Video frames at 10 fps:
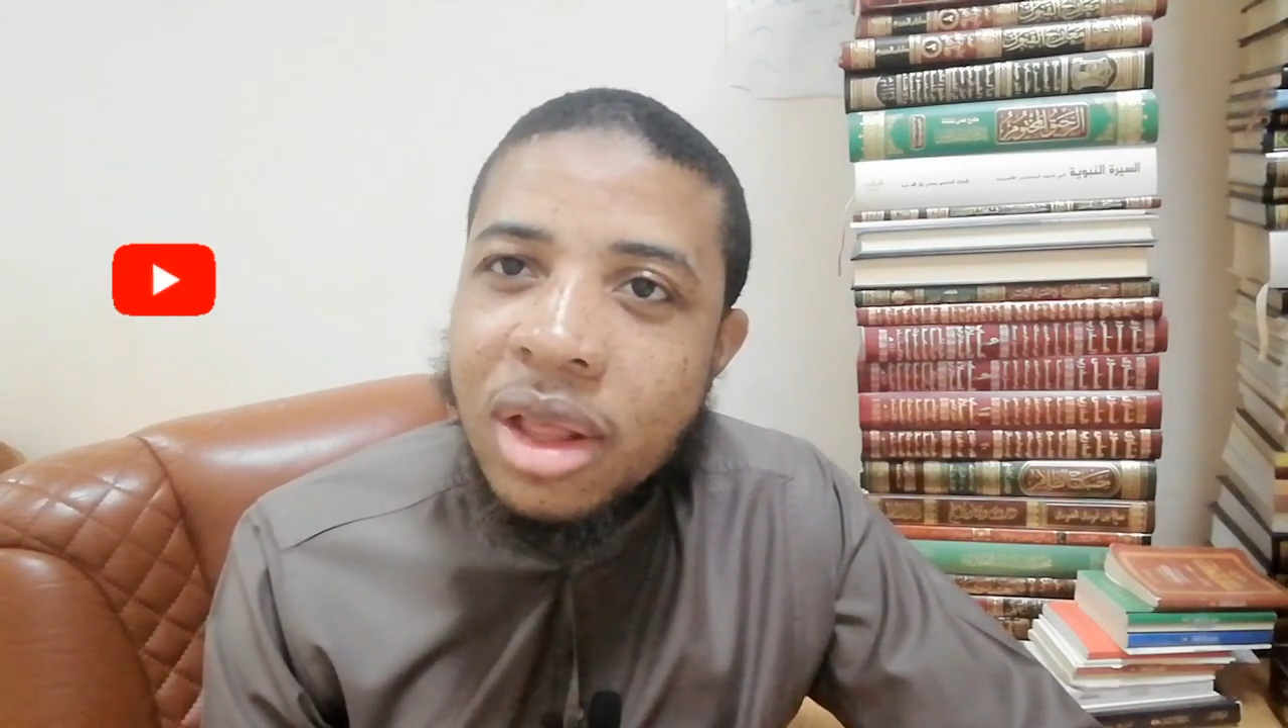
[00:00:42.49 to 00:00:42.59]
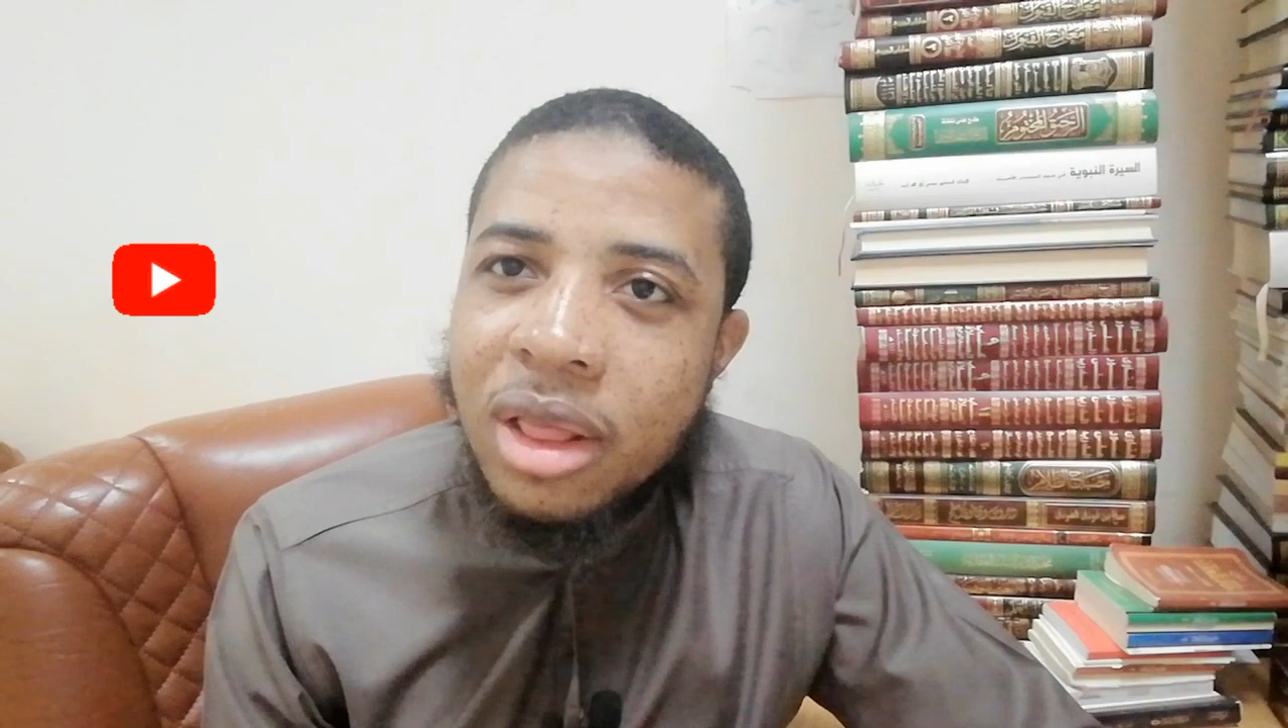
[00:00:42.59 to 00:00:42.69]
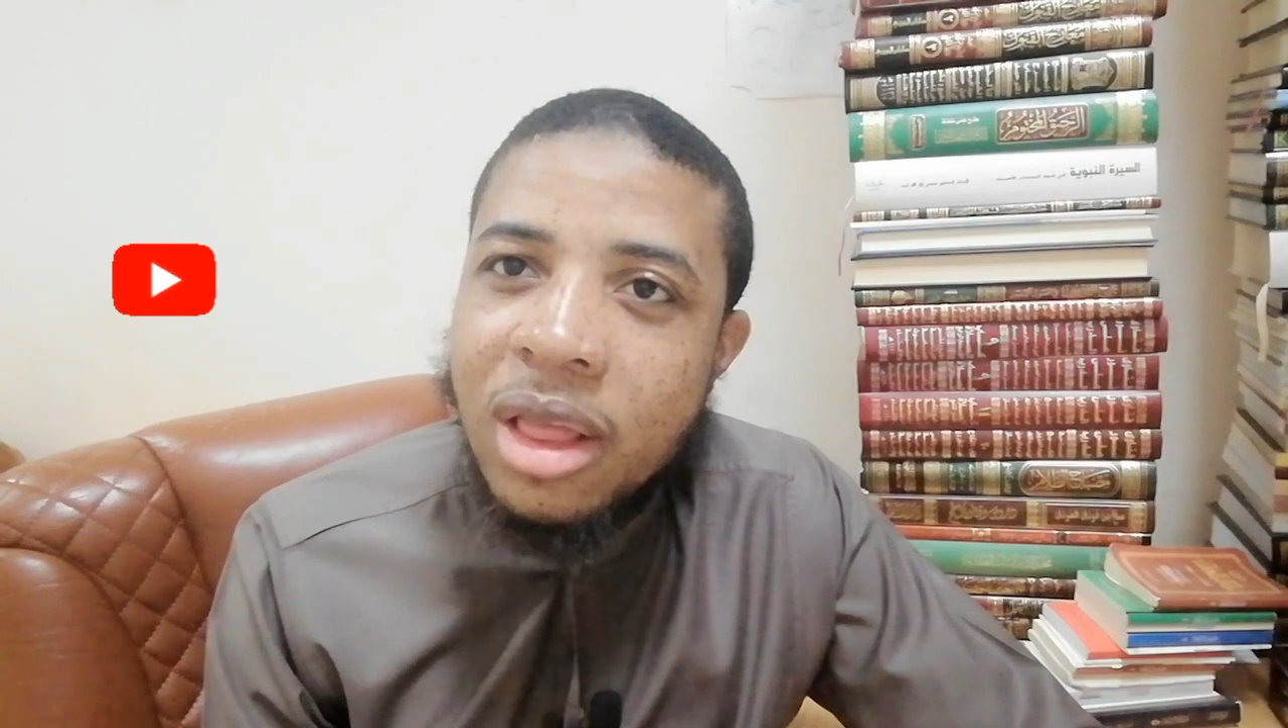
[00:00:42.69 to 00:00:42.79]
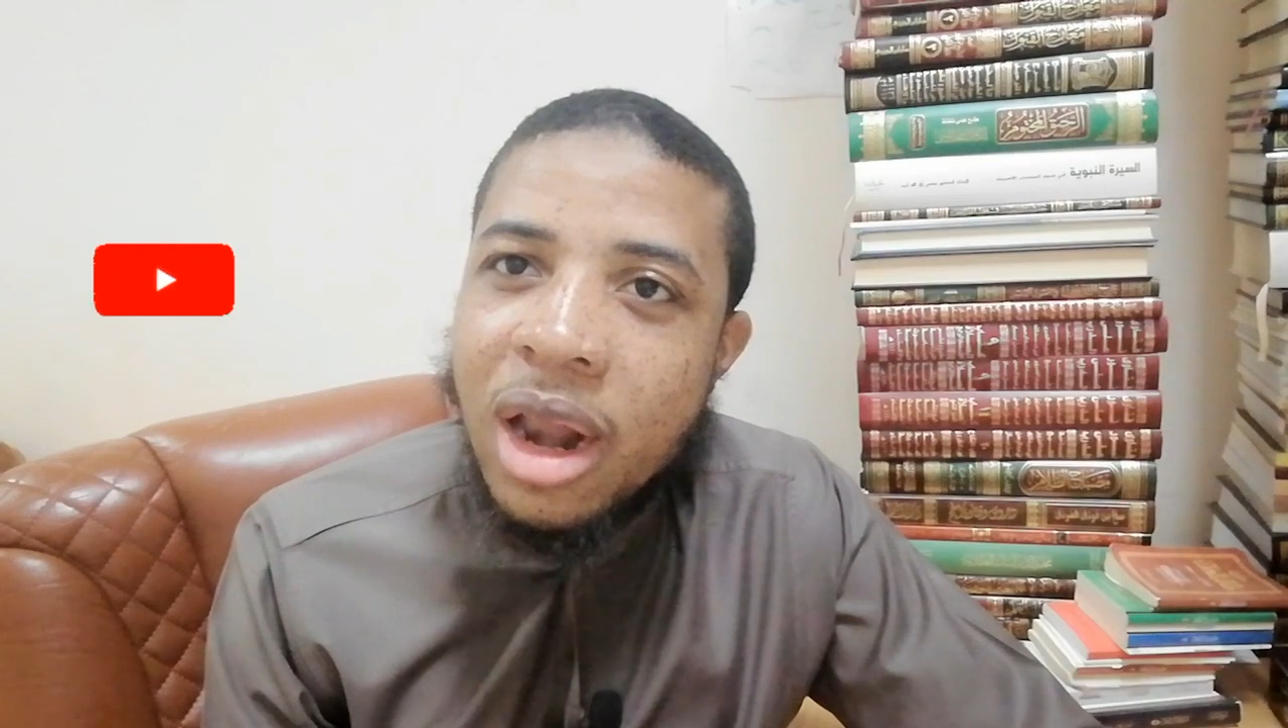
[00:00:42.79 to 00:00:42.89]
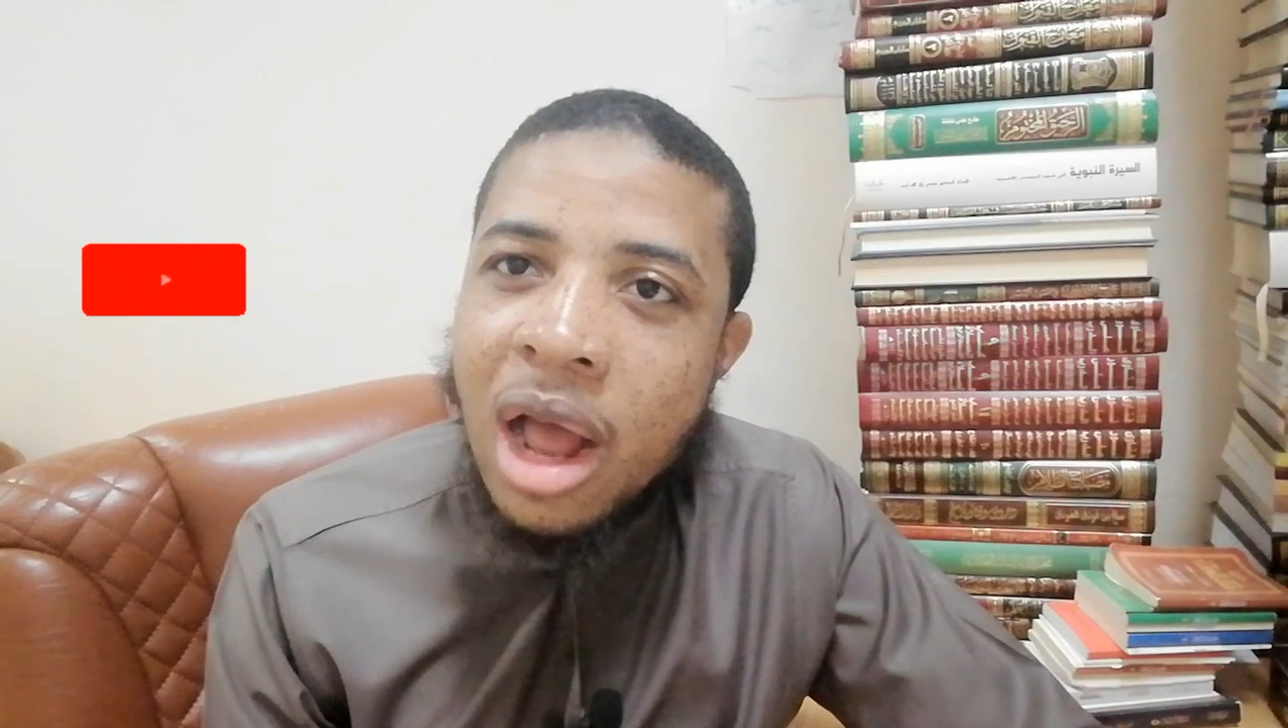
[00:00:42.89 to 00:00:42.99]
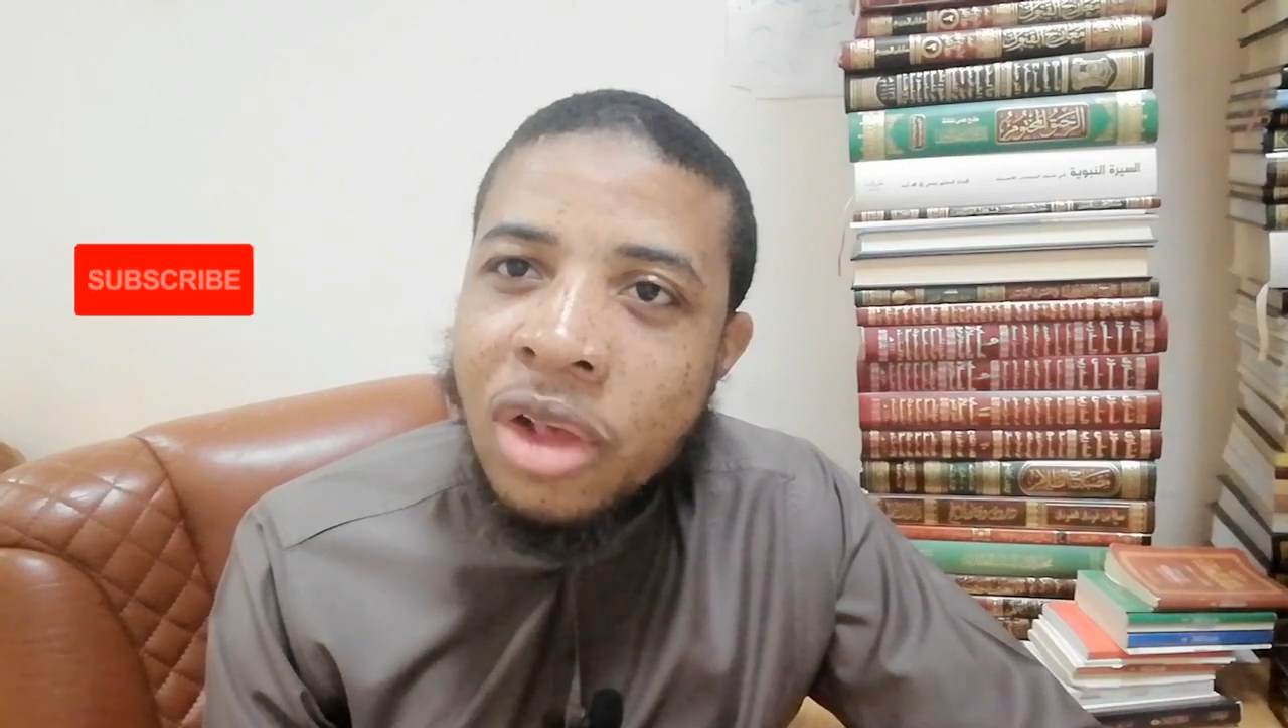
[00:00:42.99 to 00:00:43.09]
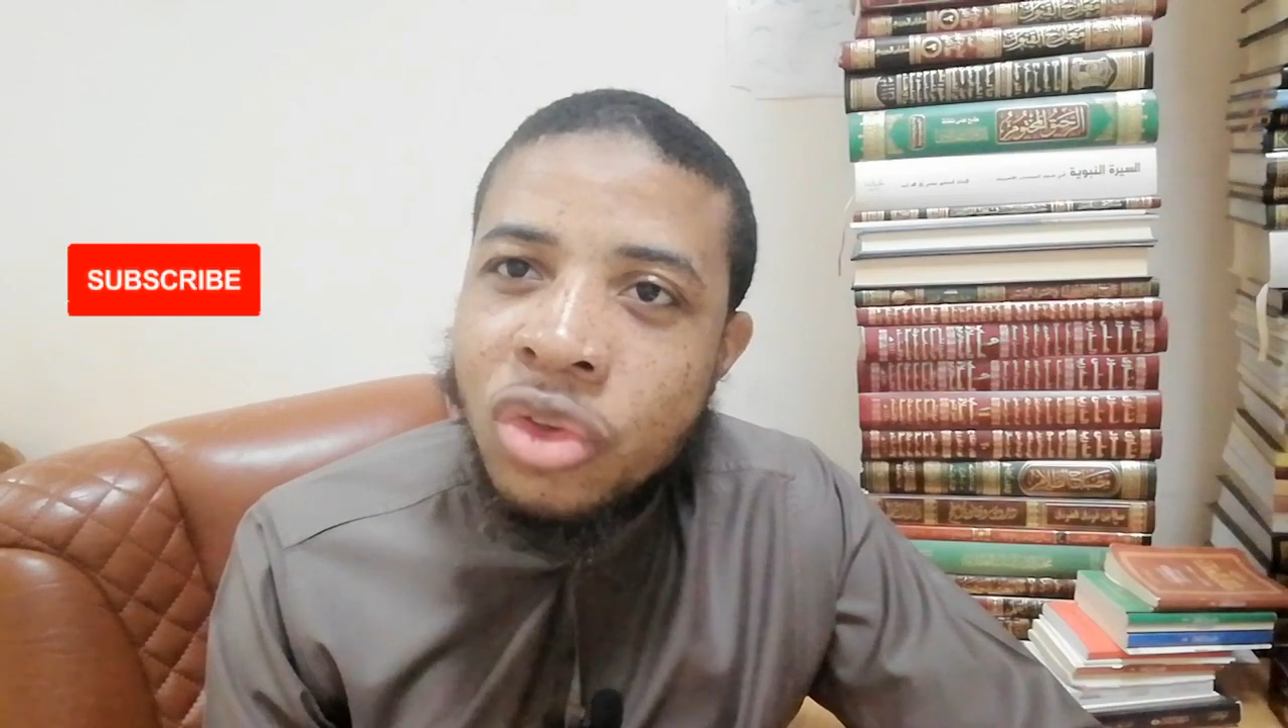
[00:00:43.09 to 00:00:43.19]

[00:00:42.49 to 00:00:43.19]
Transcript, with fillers: there are